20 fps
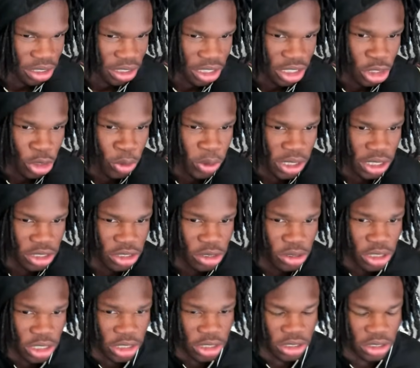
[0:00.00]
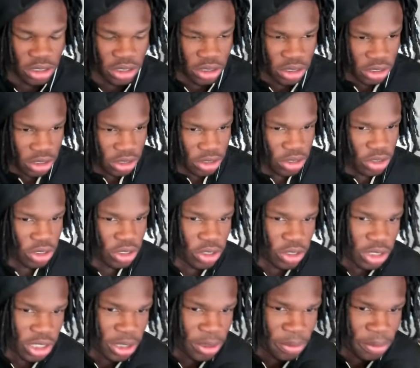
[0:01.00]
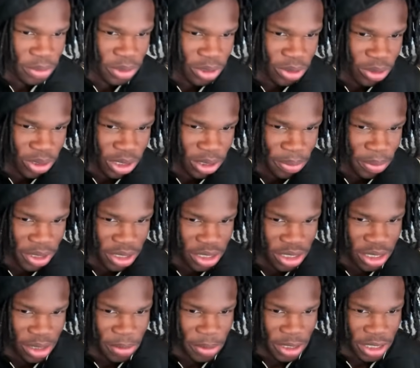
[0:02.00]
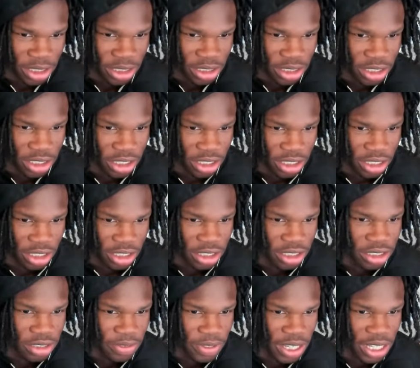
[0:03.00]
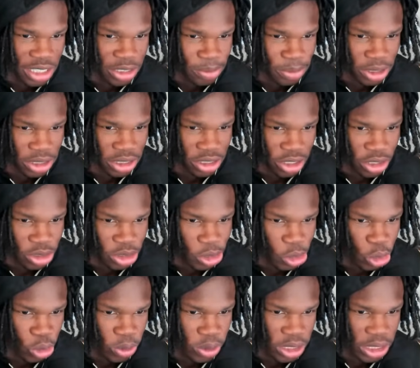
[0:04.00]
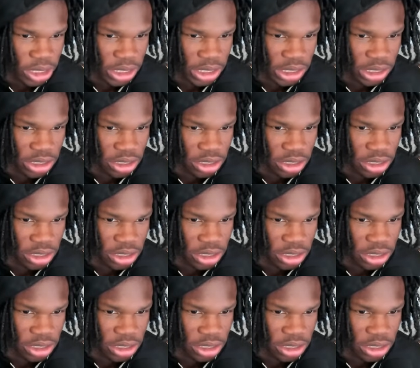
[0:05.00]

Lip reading: He quick too, though. So don't get him messed up now. He's fast, but he's also quick.